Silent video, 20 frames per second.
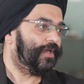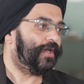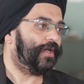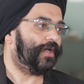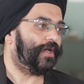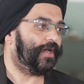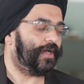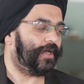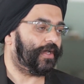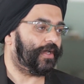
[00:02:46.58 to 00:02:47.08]

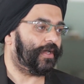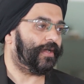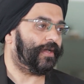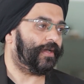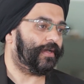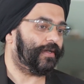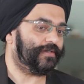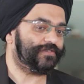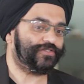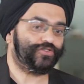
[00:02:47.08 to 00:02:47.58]

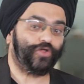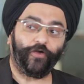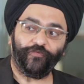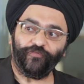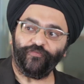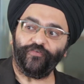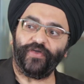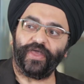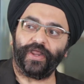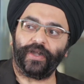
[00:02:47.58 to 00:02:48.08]

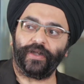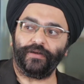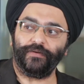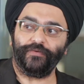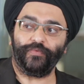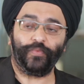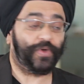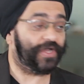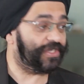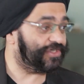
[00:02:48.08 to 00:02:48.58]
software
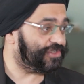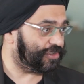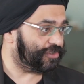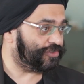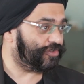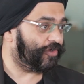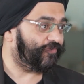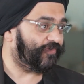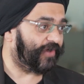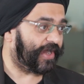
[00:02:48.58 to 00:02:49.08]

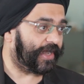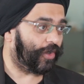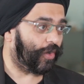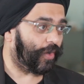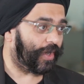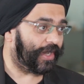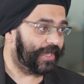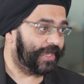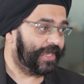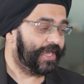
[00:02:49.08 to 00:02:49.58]
versions of
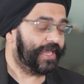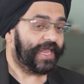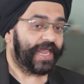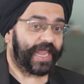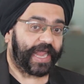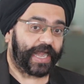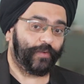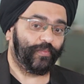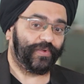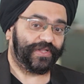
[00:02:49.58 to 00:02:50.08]
Android,
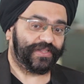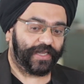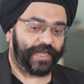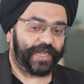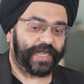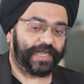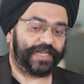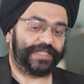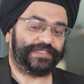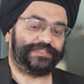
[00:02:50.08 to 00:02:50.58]
and with the
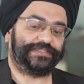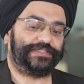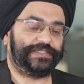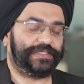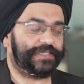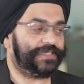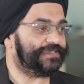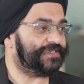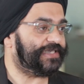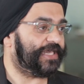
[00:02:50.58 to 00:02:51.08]
latest
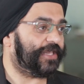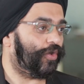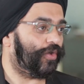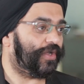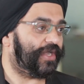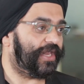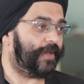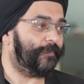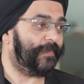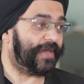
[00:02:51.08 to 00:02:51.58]

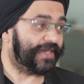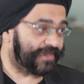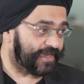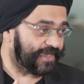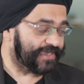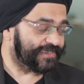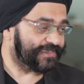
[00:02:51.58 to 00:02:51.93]
monthly